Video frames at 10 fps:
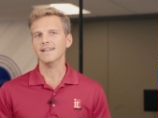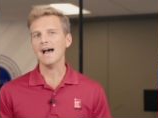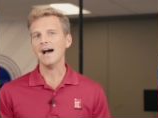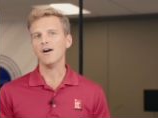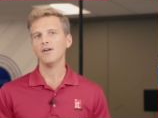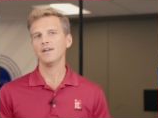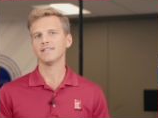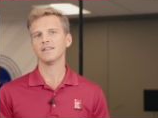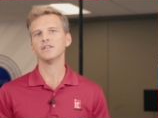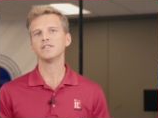Now,
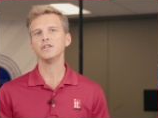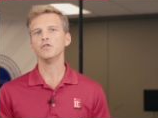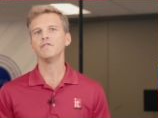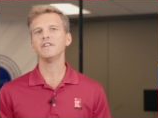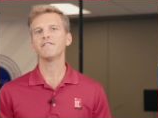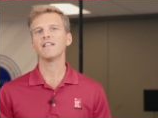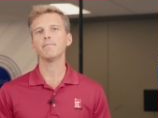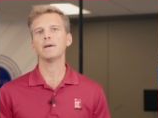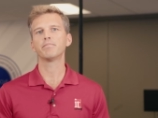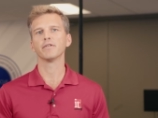there is a U V
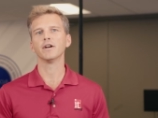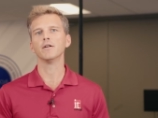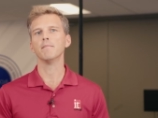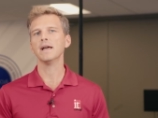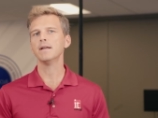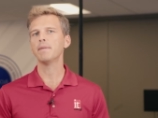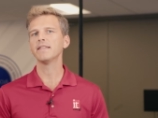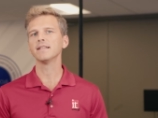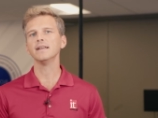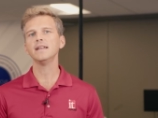flatbed printer made by
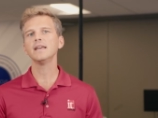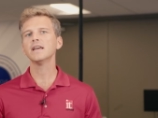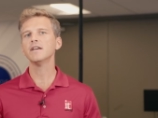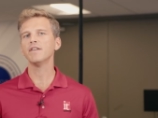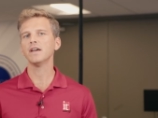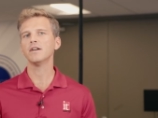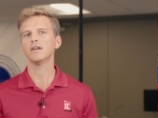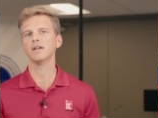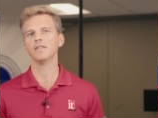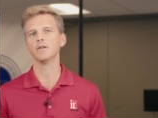the leading
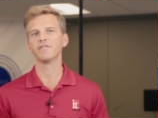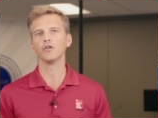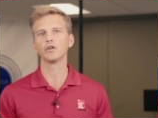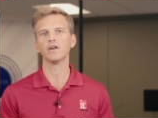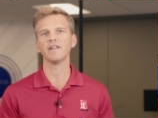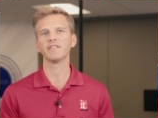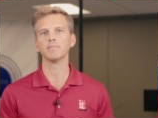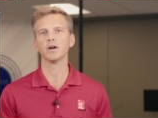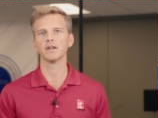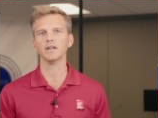innovator in the photographic
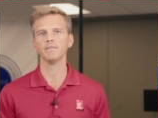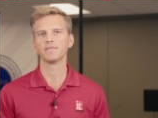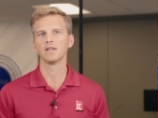market.